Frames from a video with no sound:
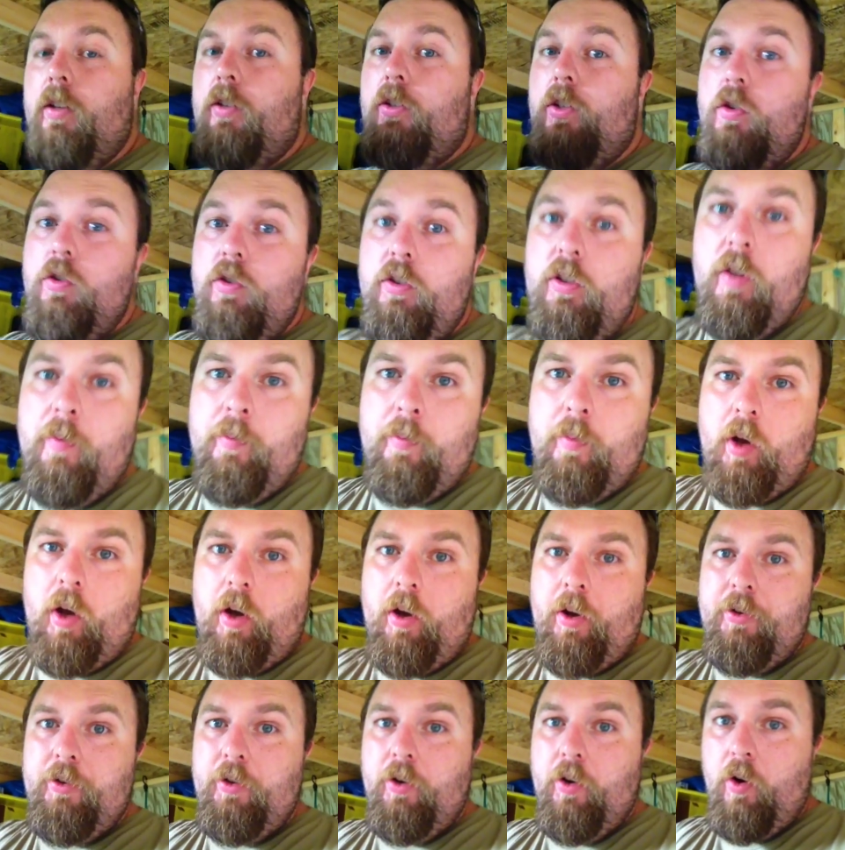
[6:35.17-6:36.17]
use them
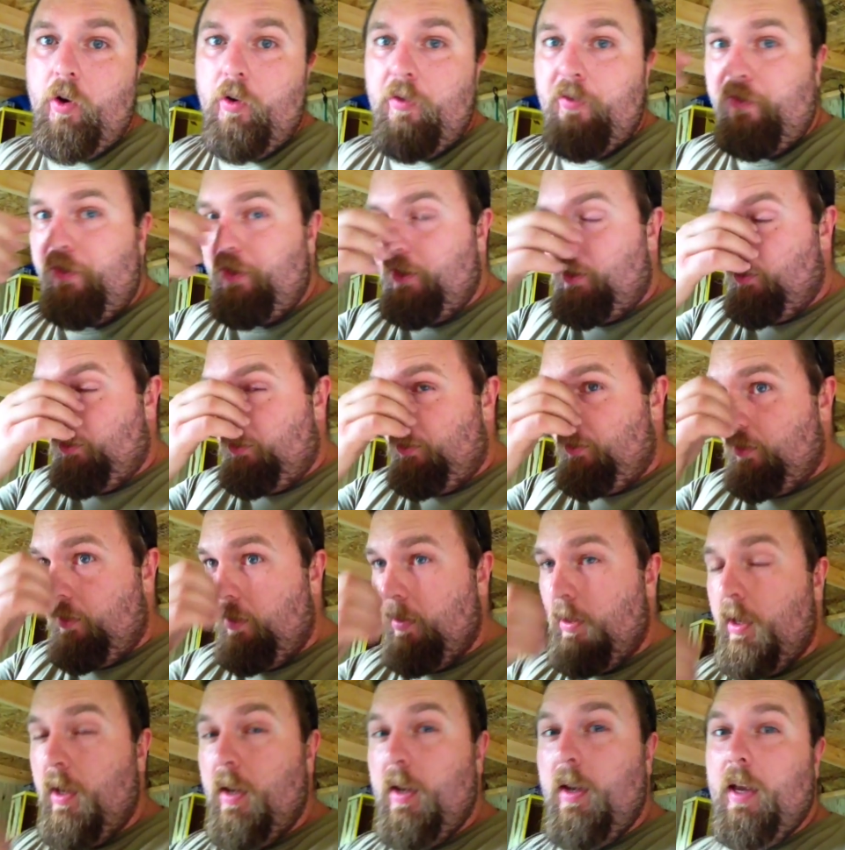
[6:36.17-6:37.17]
on your own fields
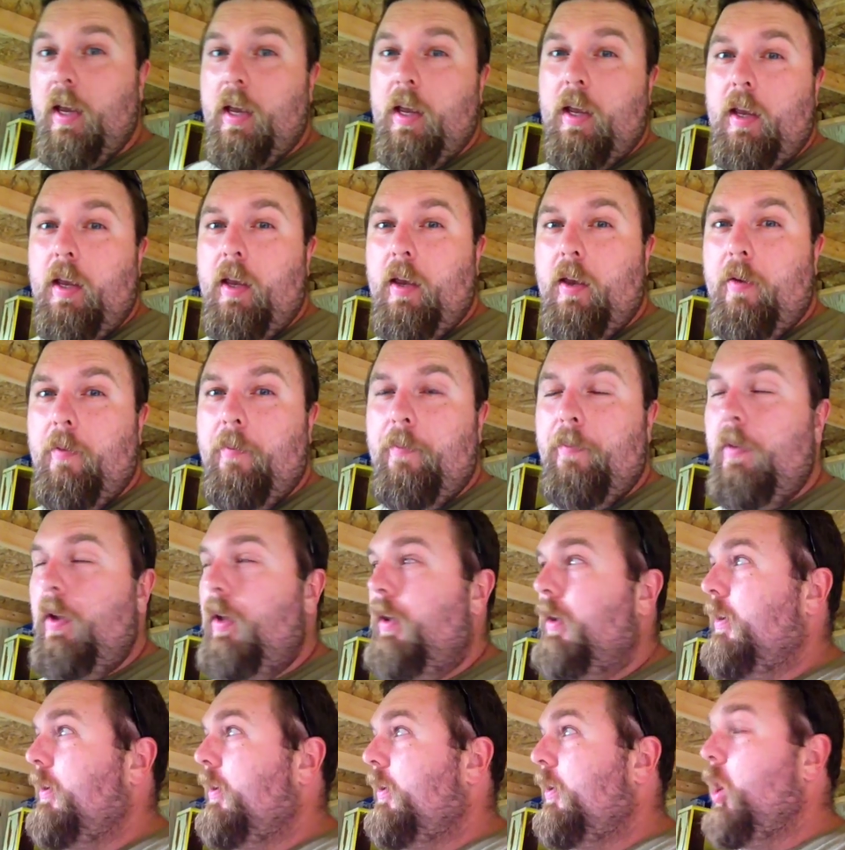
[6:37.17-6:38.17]
and
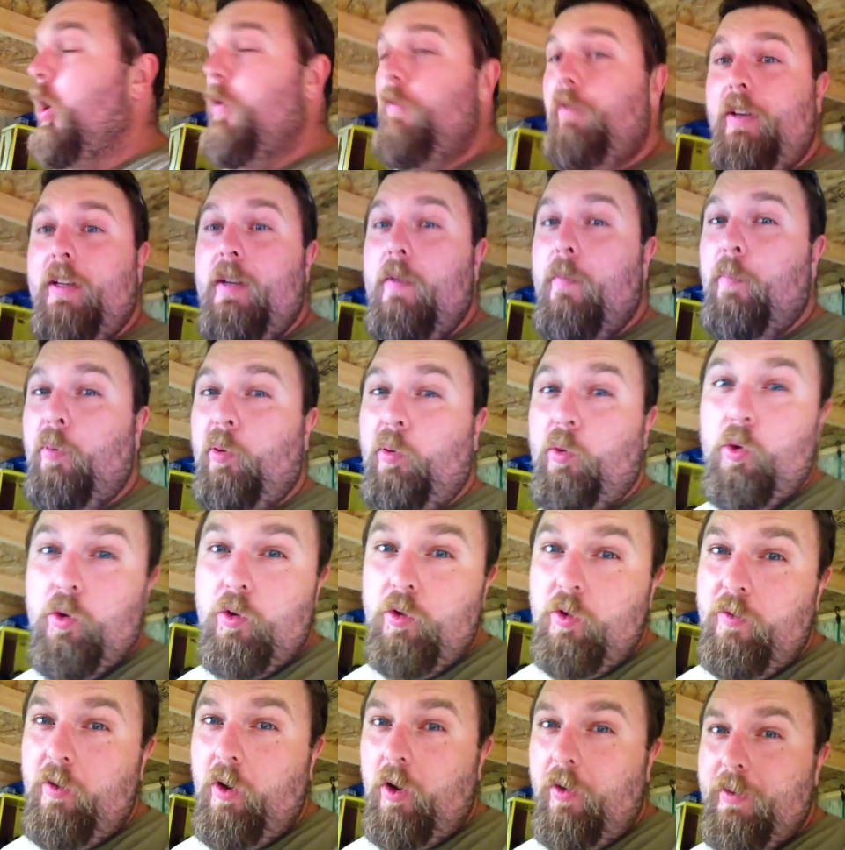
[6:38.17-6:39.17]
hopefully
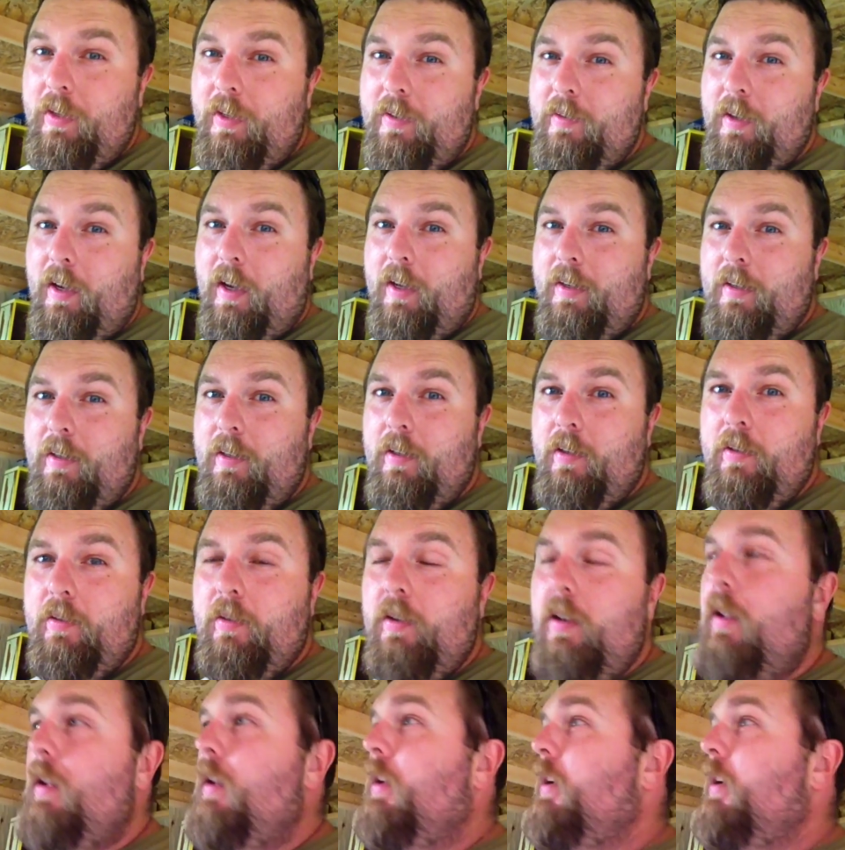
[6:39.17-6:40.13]
improve on these ideas.